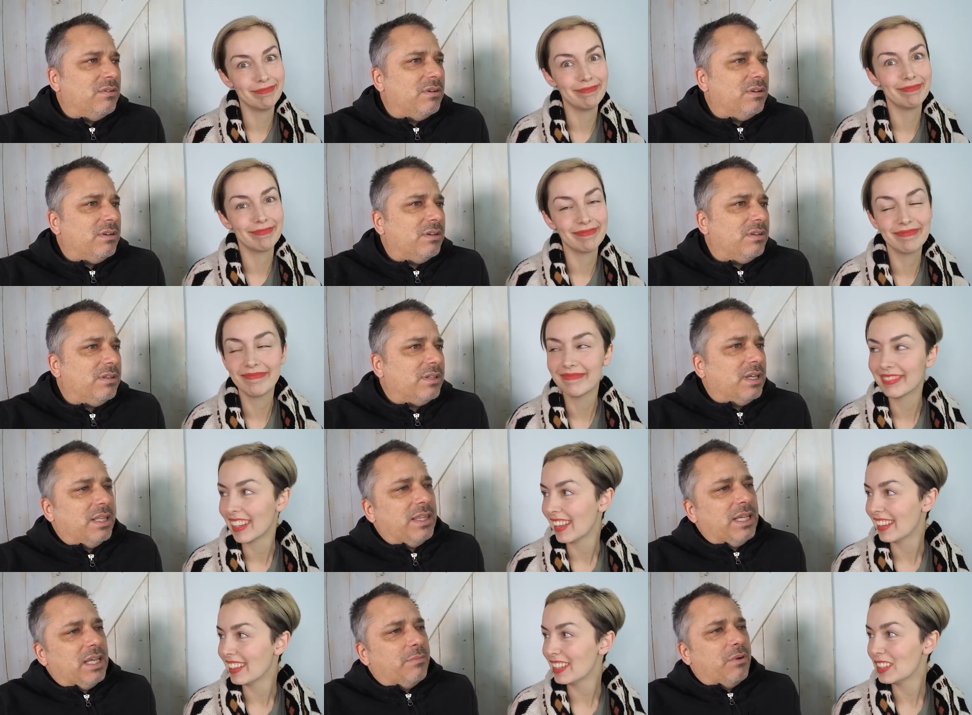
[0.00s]
Speaker 1: know, I
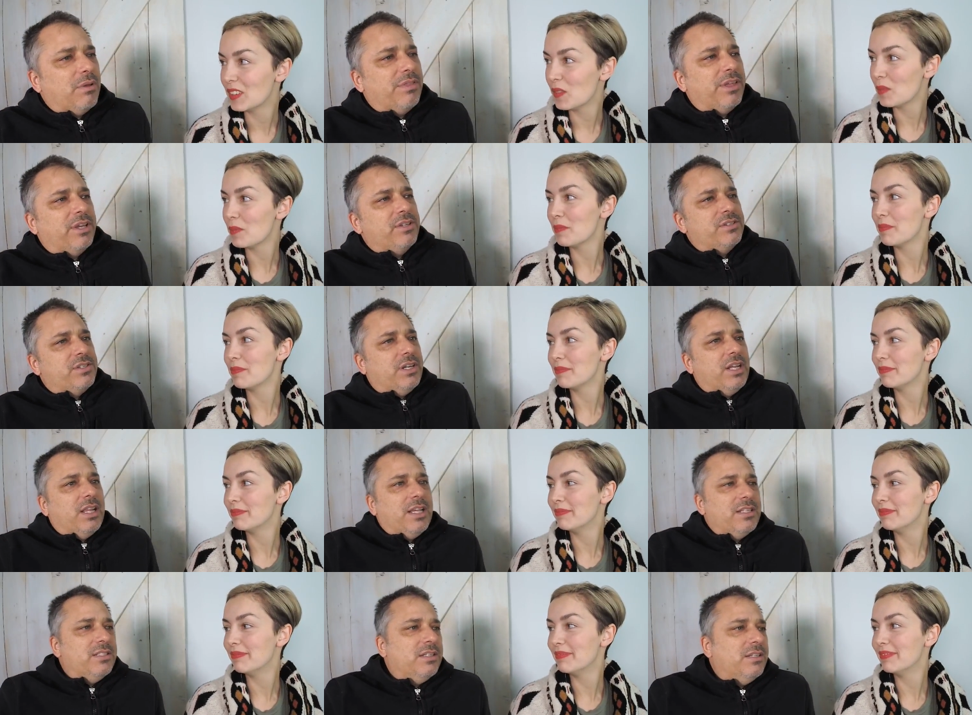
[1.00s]
think about things and I
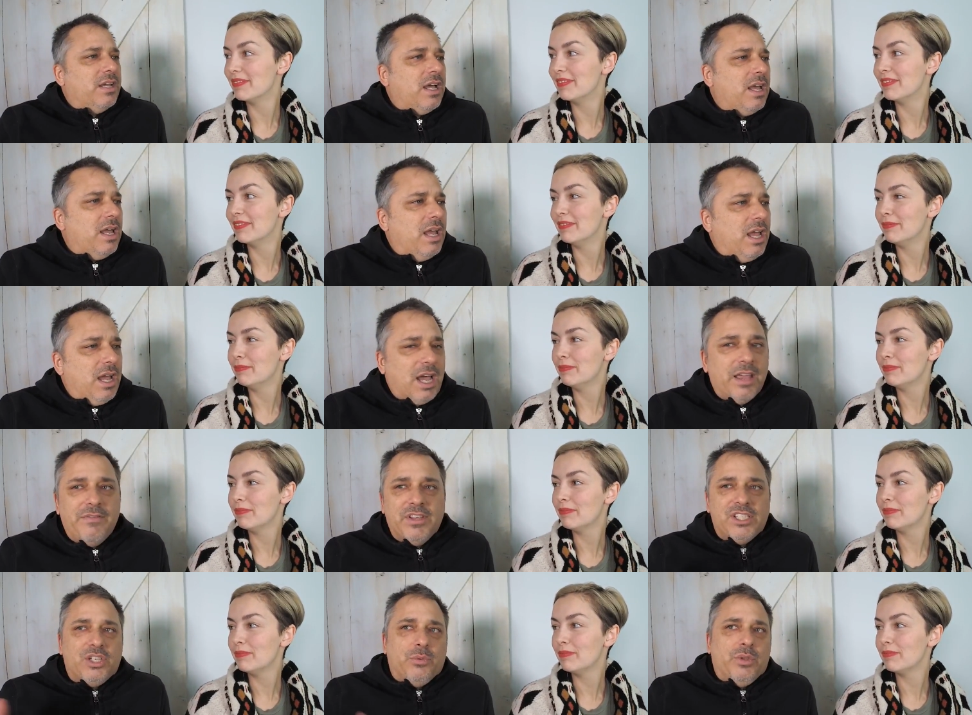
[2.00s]
like to... I
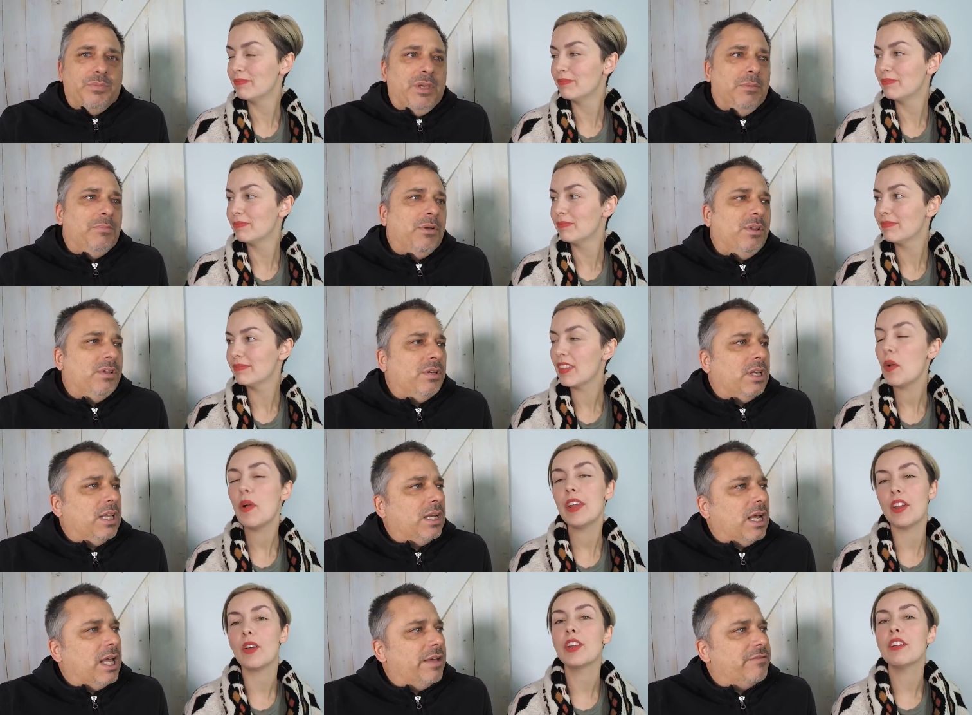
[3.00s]
visit with people
Speaker 2: and
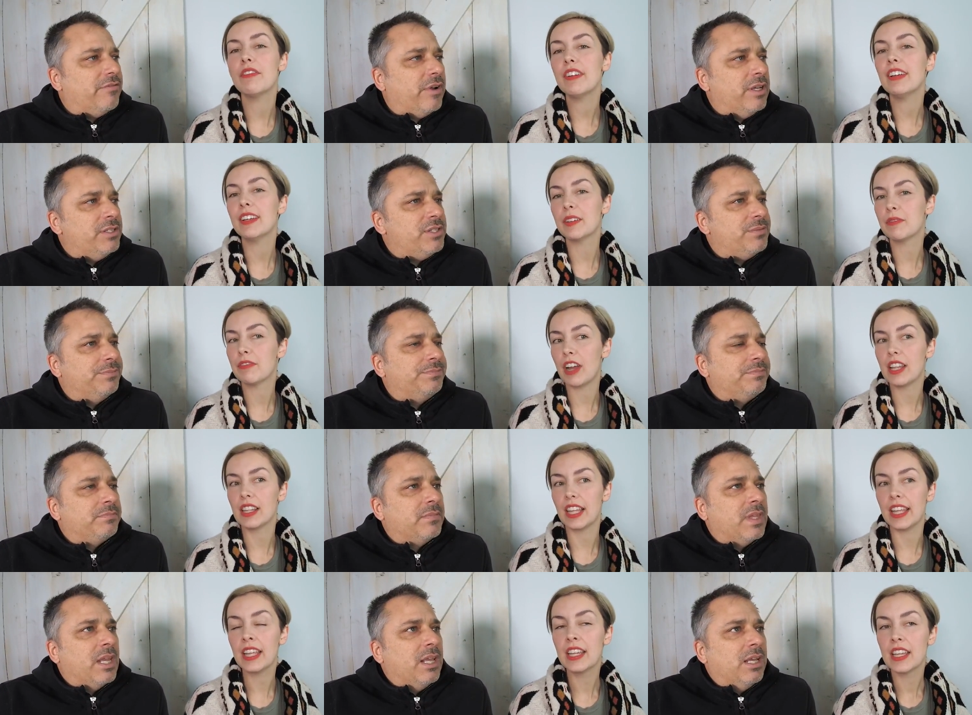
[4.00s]
I know. You're very
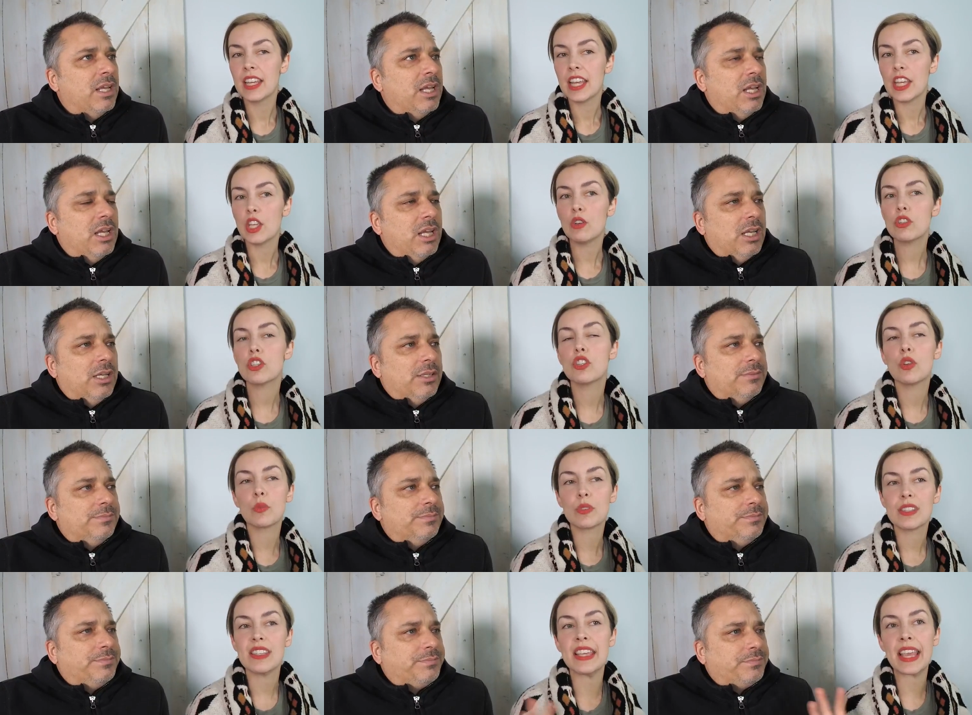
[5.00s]
friendly. You just
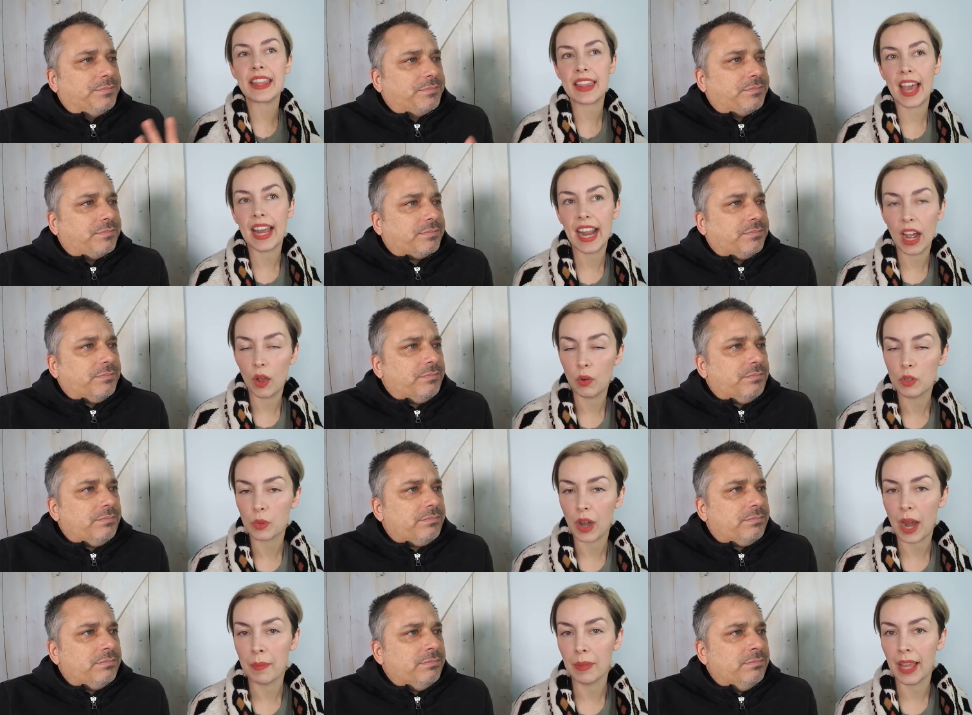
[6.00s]
don't seek that out
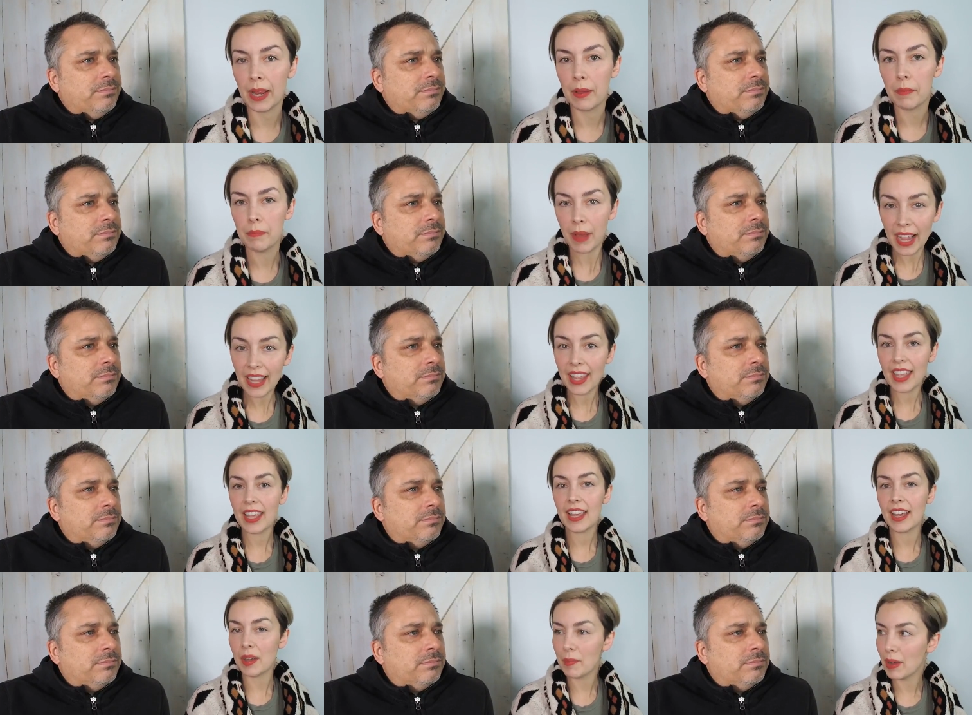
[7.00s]
where I'm like,
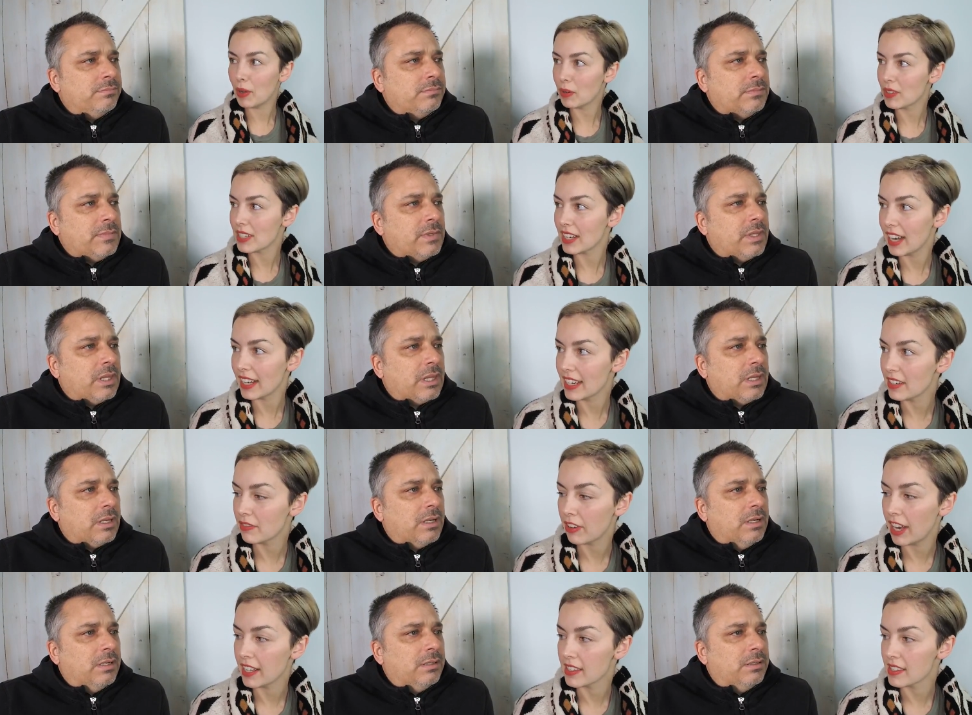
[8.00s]
bye, I'm out and I need
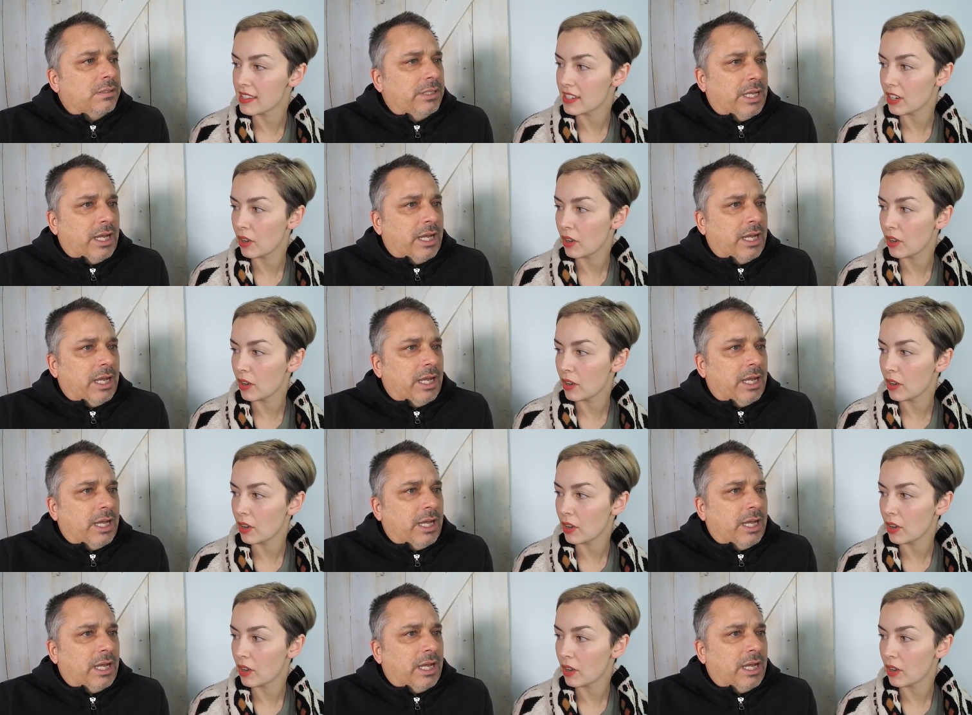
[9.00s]
friends.